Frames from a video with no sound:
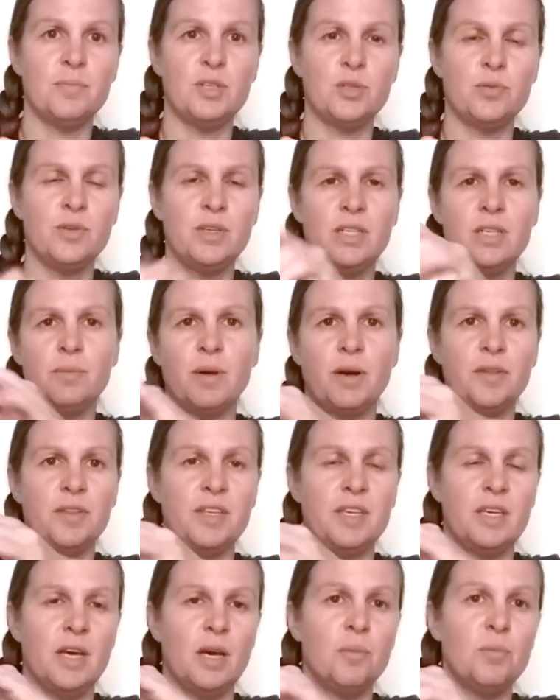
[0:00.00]
between about
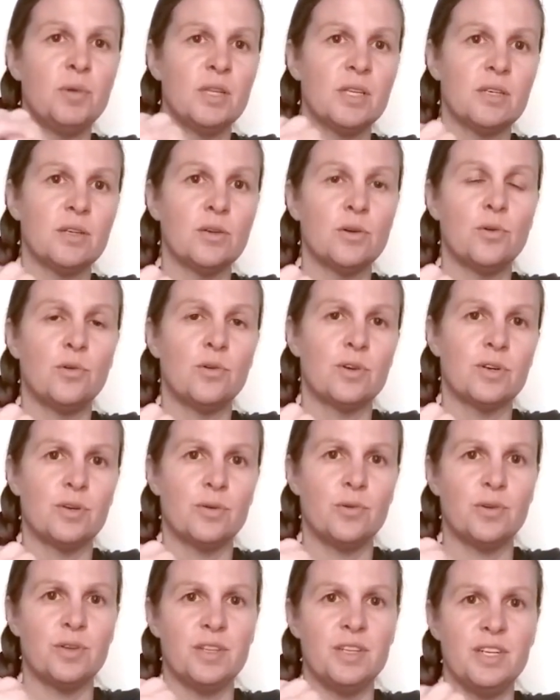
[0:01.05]
the umbilical cord
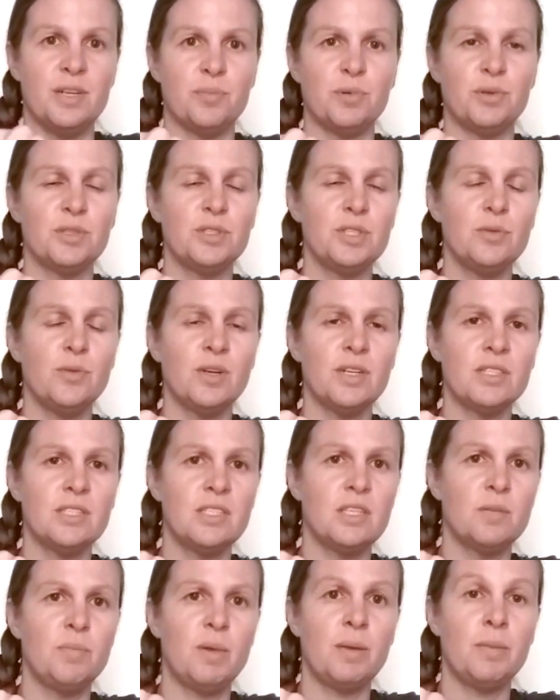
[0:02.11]
or the nipples, you want to
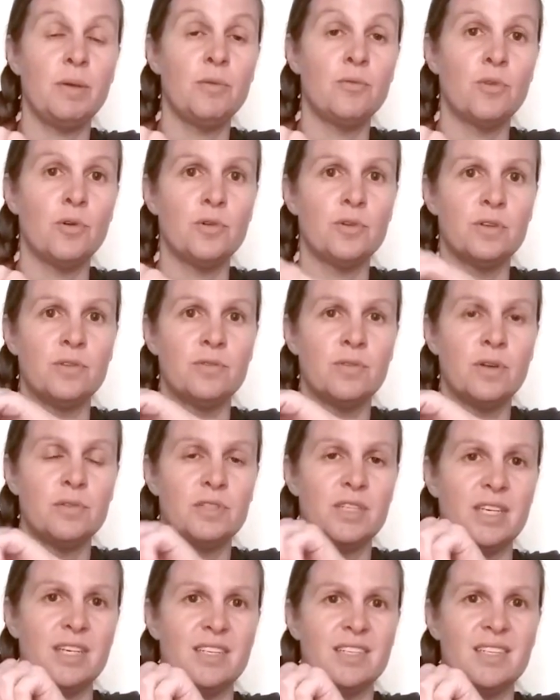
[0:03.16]
see the baby
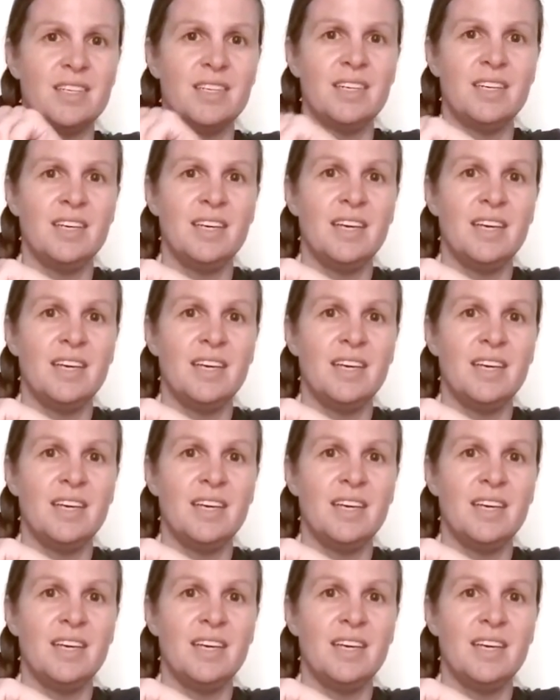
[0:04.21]
rotate